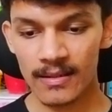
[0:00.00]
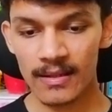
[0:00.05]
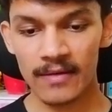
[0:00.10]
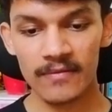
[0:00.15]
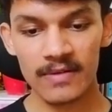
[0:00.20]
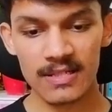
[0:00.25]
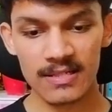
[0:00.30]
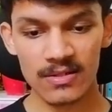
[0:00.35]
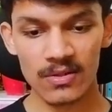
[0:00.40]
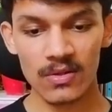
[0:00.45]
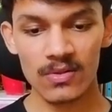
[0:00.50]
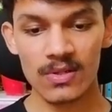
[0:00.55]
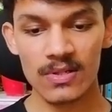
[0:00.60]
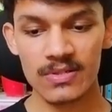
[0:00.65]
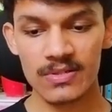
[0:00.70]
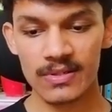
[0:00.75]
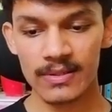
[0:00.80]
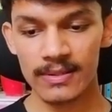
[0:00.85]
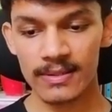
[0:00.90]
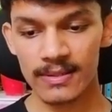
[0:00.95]
reverse
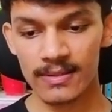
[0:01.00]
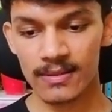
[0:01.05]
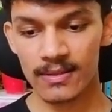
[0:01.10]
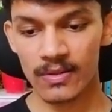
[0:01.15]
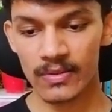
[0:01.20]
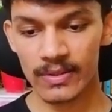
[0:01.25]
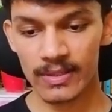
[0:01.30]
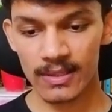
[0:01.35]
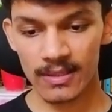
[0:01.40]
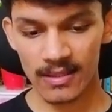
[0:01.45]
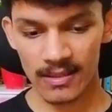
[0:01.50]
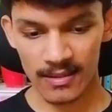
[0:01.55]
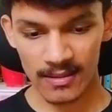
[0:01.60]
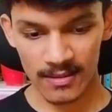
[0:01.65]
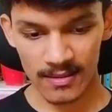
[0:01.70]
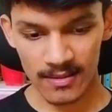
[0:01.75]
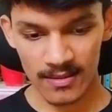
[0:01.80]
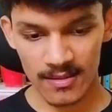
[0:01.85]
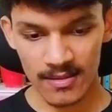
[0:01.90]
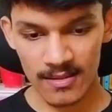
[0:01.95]
chronological order.
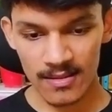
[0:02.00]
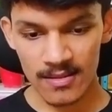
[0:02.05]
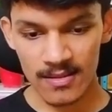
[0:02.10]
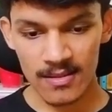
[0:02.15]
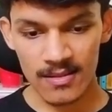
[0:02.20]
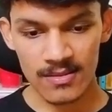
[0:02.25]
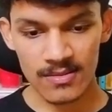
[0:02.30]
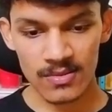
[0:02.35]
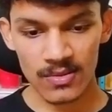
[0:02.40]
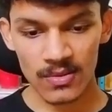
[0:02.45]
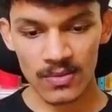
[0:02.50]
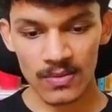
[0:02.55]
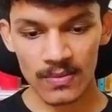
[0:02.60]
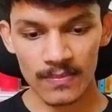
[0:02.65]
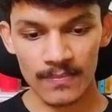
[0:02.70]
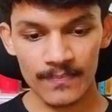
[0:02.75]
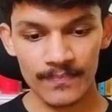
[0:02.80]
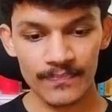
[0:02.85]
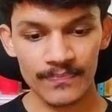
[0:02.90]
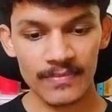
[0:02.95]

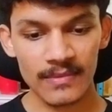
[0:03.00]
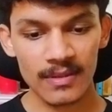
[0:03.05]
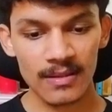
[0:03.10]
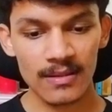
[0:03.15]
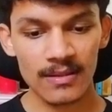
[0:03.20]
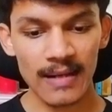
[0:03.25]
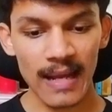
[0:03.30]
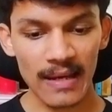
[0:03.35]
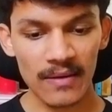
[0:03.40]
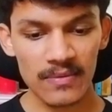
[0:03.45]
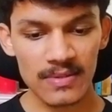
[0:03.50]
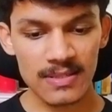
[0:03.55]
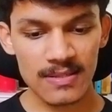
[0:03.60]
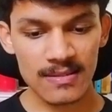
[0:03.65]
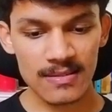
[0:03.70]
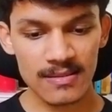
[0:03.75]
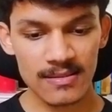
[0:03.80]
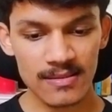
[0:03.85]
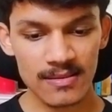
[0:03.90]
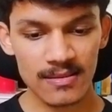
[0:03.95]
So
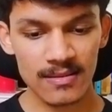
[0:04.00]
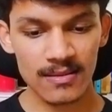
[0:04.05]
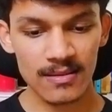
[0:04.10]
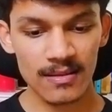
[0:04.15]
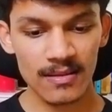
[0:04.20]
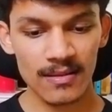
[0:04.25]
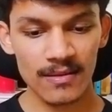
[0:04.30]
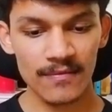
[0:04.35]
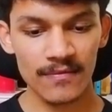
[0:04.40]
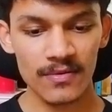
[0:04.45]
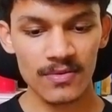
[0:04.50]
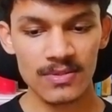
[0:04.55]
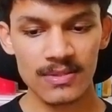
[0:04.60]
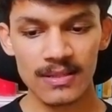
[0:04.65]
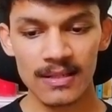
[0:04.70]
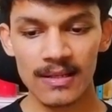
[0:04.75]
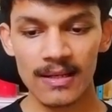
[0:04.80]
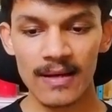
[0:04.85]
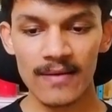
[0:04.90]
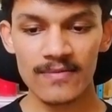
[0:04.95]
languages, if you
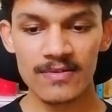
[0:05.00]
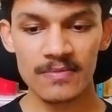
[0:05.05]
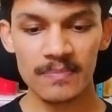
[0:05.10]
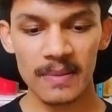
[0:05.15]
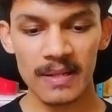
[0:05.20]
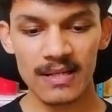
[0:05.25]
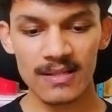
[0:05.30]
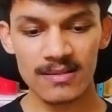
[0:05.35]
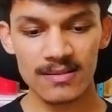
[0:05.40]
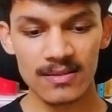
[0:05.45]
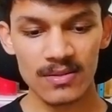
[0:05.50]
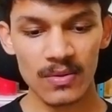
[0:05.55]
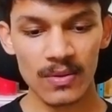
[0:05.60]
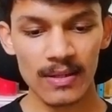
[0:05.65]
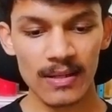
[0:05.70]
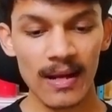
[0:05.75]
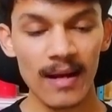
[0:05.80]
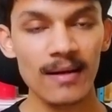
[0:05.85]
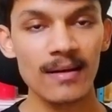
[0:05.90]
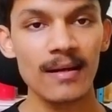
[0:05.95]
still have space, you
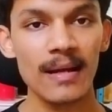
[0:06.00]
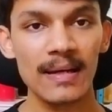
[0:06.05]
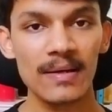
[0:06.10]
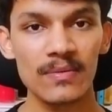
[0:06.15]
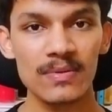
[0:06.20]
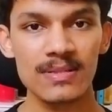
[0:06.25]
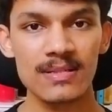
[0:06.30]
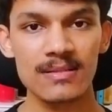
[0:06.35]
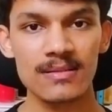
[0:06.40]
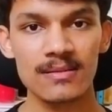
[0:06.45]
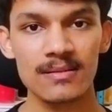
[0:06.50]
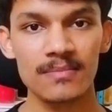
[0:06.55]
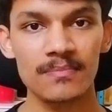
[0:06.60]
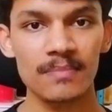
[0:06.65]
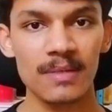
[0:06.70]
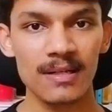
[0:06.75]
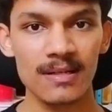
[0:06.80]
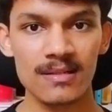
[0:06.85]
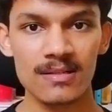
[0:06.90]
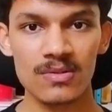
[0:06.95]
can add languages,
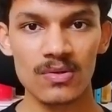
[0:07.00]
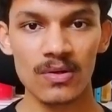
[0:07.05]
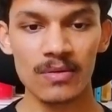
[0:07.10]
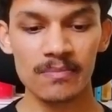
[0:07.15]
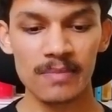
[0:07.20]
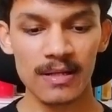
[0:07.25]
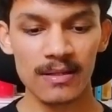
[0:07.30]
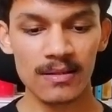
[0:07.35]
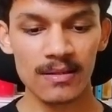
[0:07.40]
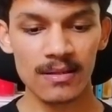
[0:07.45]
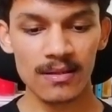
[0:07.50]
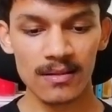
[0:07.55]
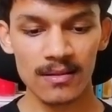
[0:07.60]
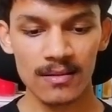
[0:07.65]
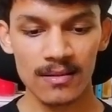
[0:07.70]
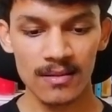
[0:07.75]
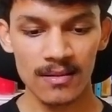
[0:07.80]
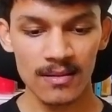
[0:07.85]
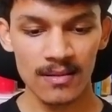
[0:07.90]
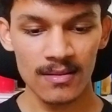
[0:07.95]
but it's not
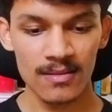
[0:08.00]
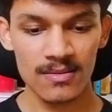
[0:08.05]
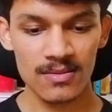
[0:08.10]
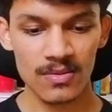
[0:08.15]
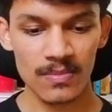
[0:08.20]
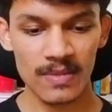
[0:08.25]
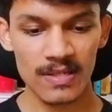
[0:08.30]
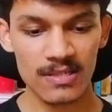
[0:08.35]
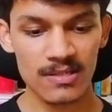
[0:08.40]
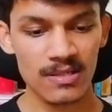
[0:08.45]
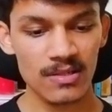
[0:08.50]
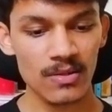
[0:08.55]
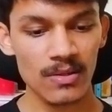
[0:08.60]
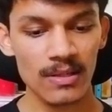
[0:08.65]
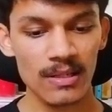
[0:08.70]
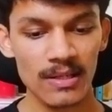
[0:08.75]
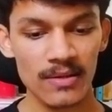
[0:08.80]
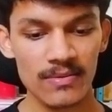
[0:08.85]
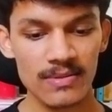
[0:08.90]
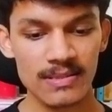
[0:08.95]
mandatory. So mention
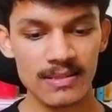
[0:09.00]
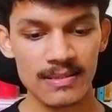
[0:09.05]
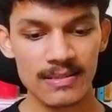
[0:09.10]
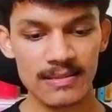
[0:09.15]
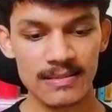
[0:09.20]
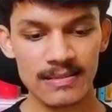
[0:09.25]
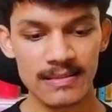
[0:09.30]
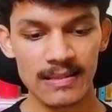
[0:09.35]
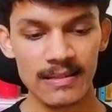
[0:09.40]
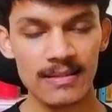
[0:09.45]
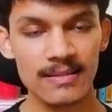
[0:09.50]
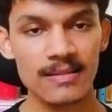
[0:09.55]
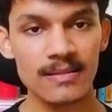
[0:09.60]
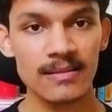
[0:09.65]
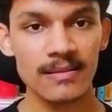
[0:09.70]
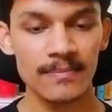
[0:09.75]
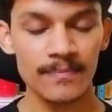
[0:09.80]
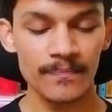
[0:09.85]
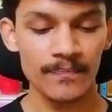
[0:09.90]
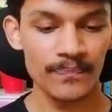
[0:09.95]
your linguistic
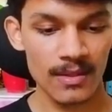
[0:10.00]
skills.